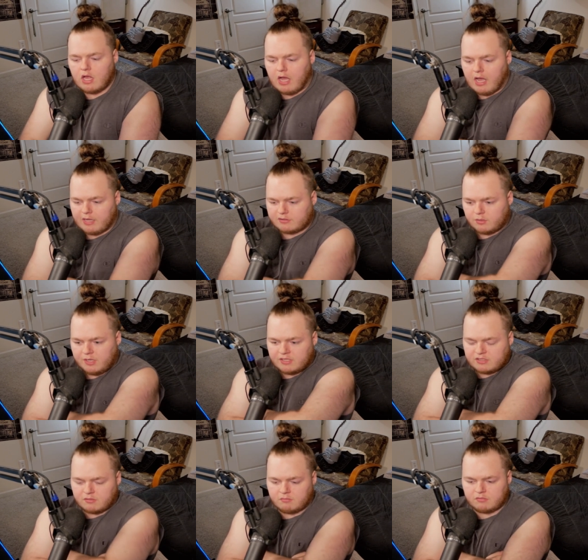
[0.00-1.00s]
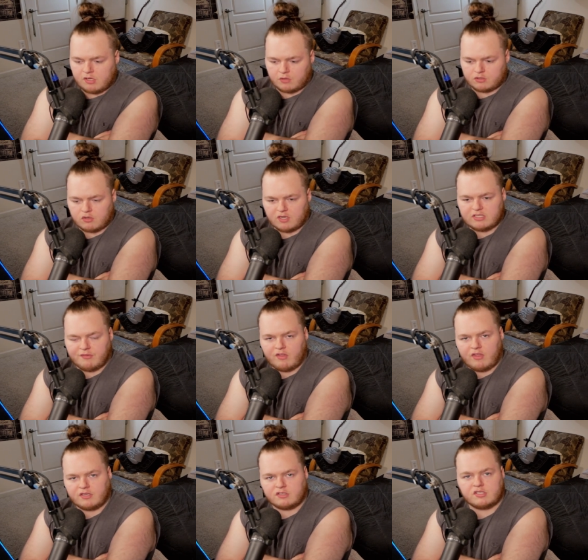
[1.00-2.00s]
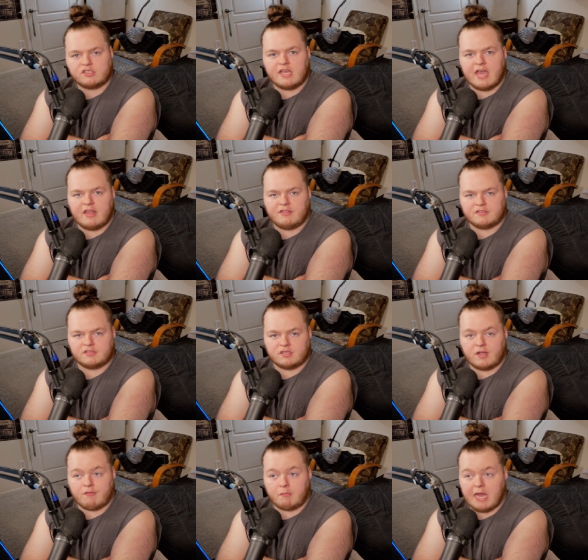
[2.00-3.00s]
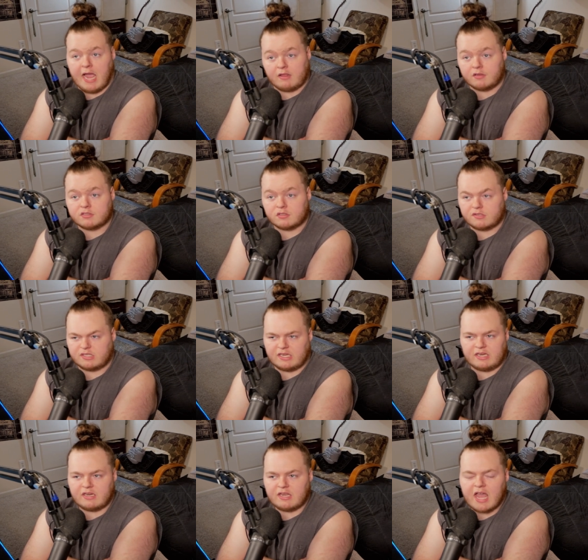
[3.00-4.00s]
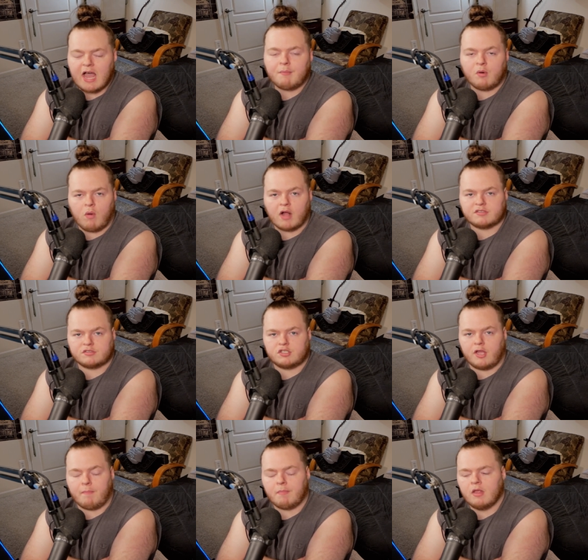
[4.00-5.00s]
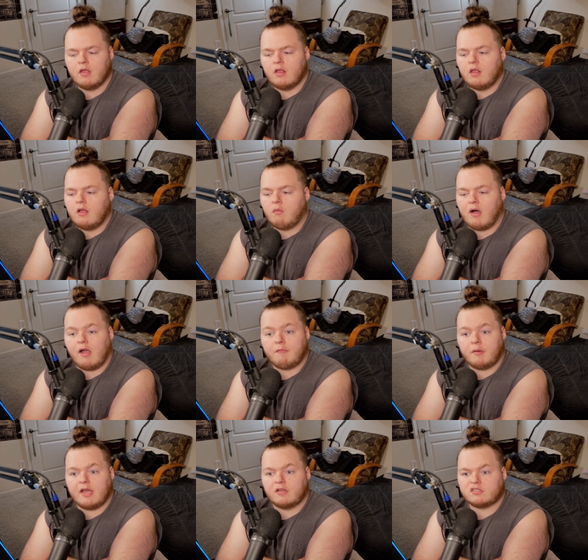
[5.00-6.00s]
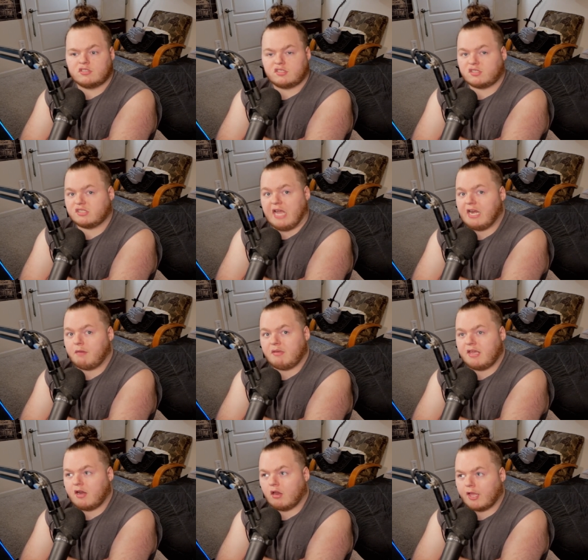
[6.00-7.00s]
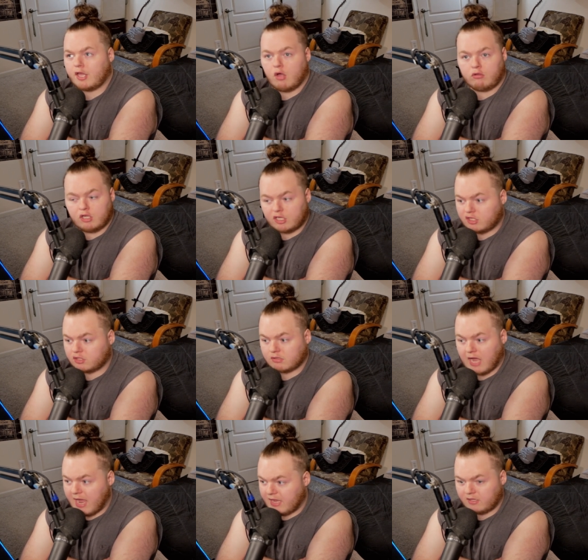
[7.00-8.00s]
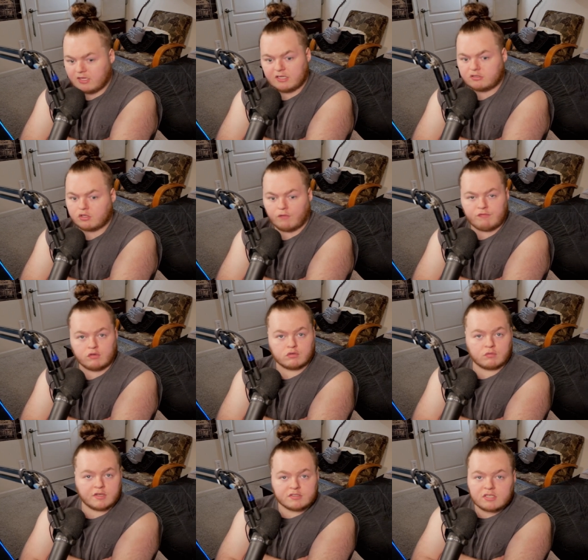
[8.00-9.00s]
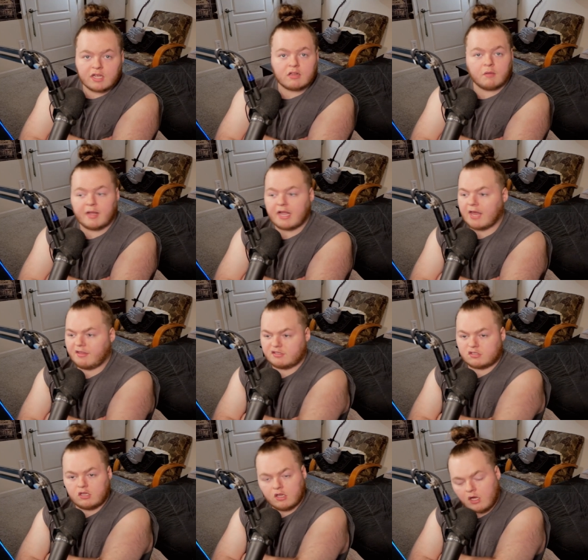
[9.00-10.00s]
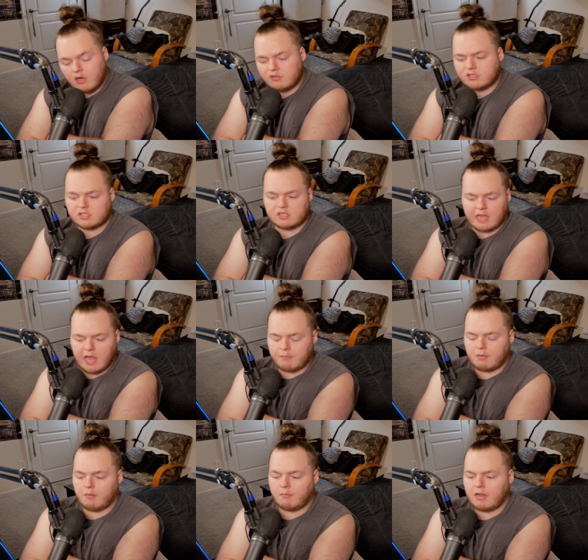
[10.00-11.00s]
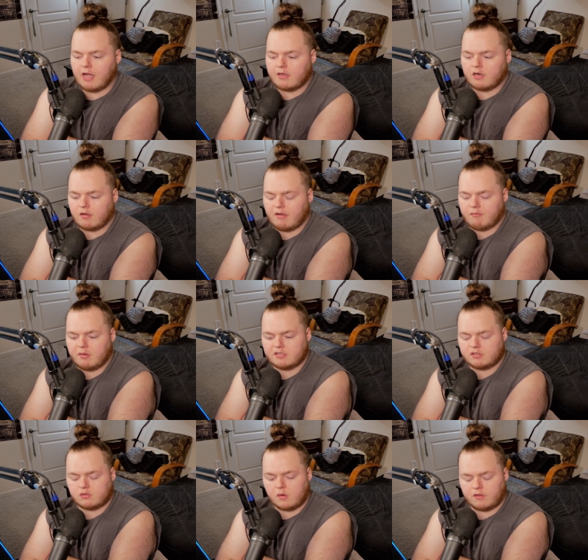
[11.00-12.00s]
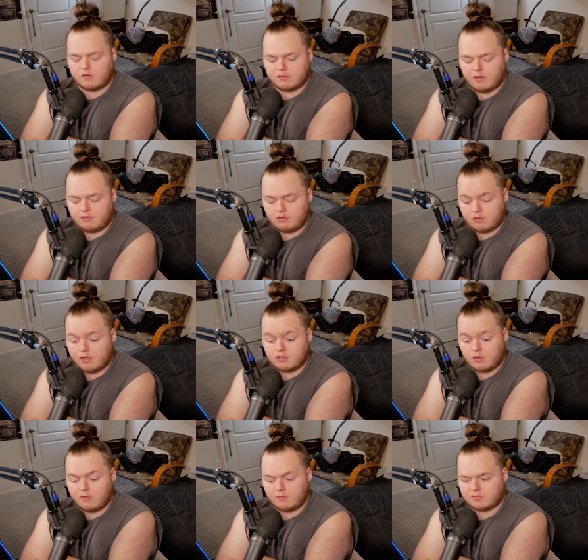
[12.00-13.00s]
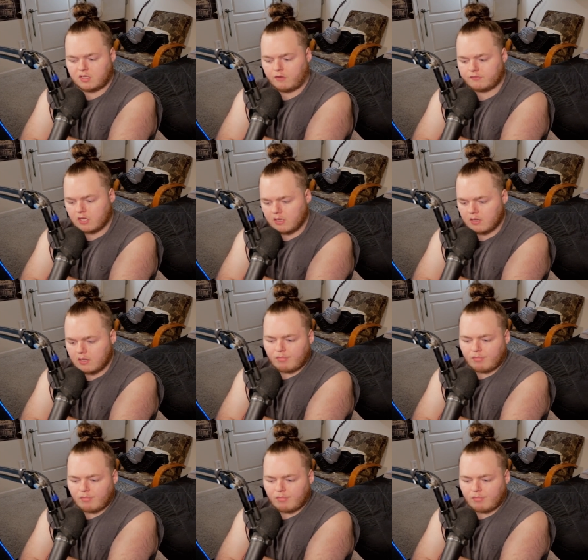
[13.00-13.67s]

Uh, so he doesn't, you know, trust everything just yet. And this is a government island, so he's like, yeah, I'm gonna watch the ship. Well, everybody else is just excited to be here. Like, yo, look at this island. It's so futuristic. Oh my God, these clothes, this and that, blah, blah, blah. You know, everybody's enjoying their, enjoy, enjoying themselves.